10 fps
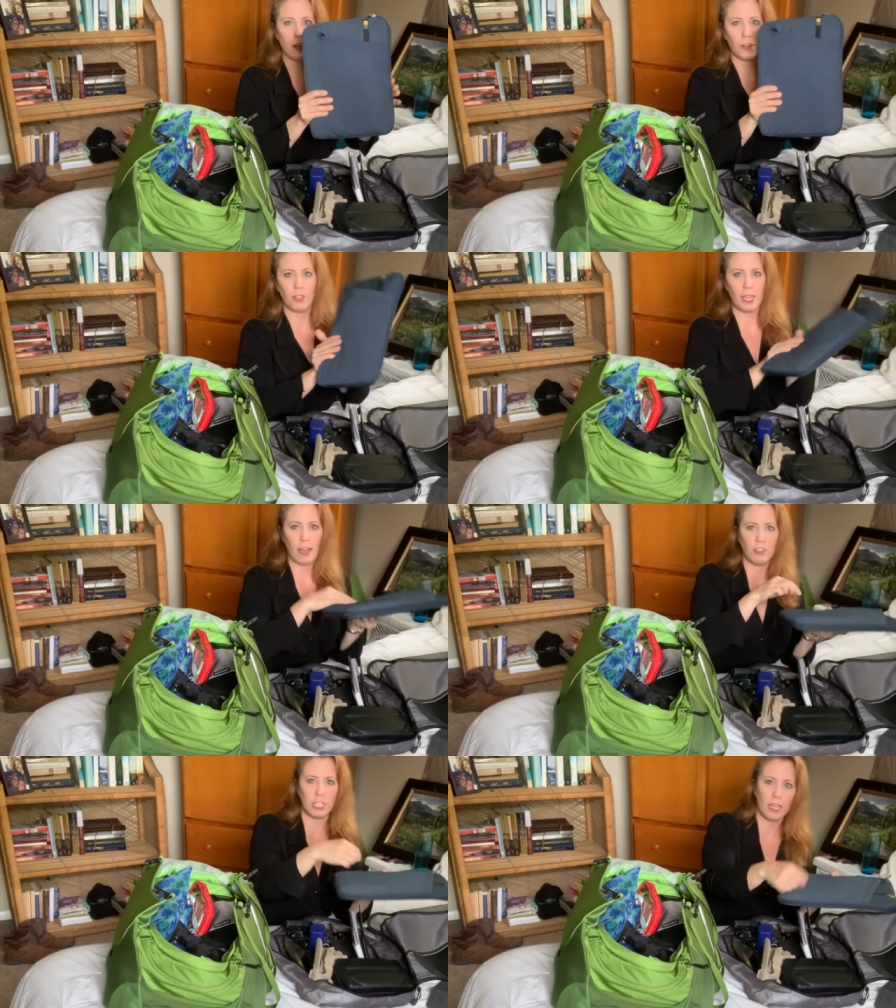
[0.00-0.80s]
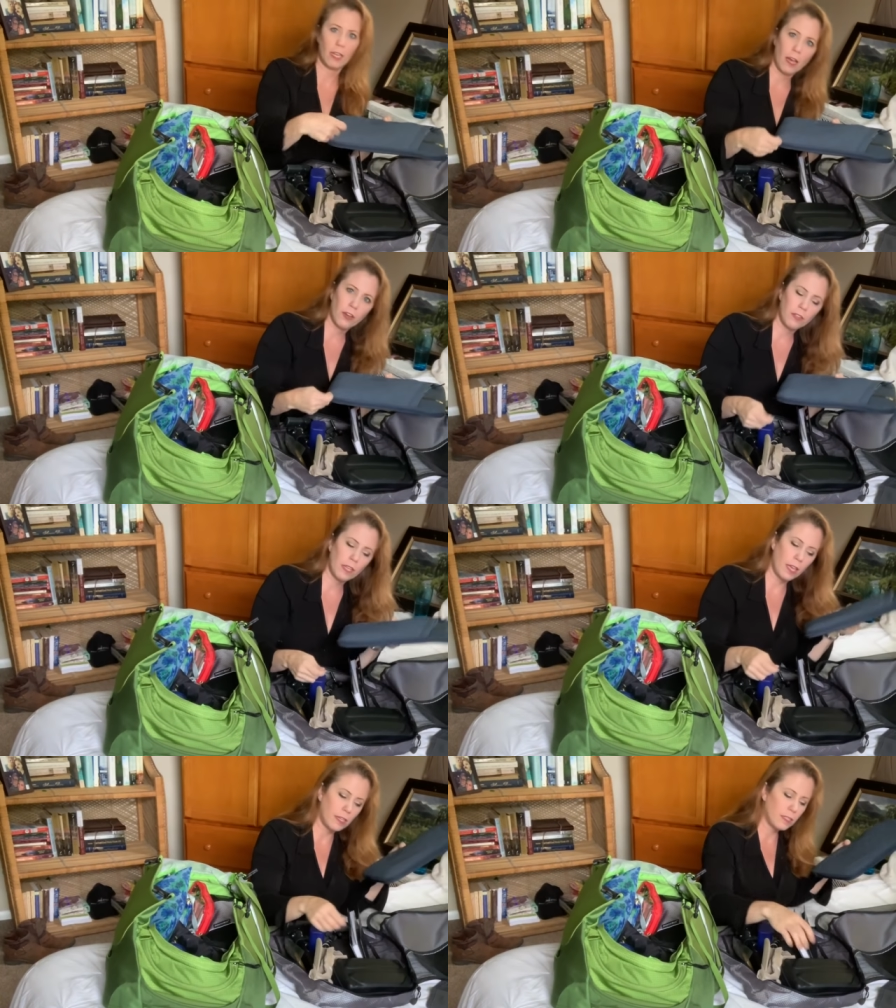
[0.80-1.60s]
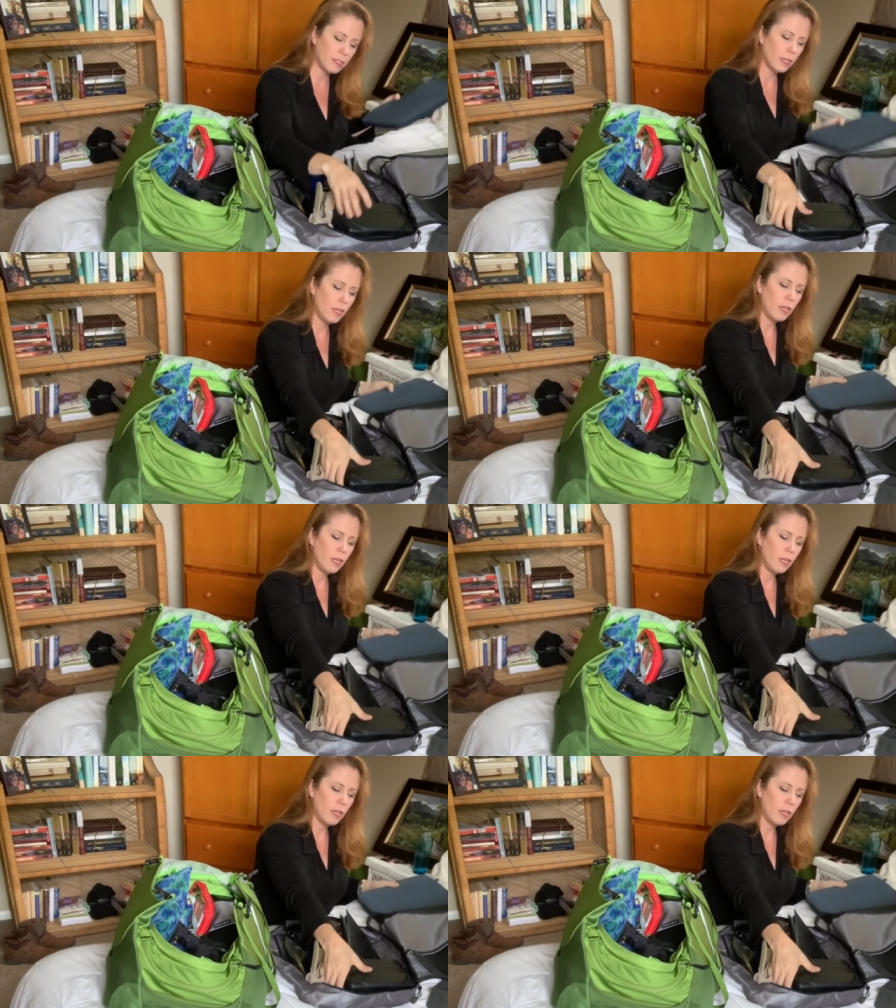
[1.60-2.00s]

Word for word: here. They have you take it out of the case.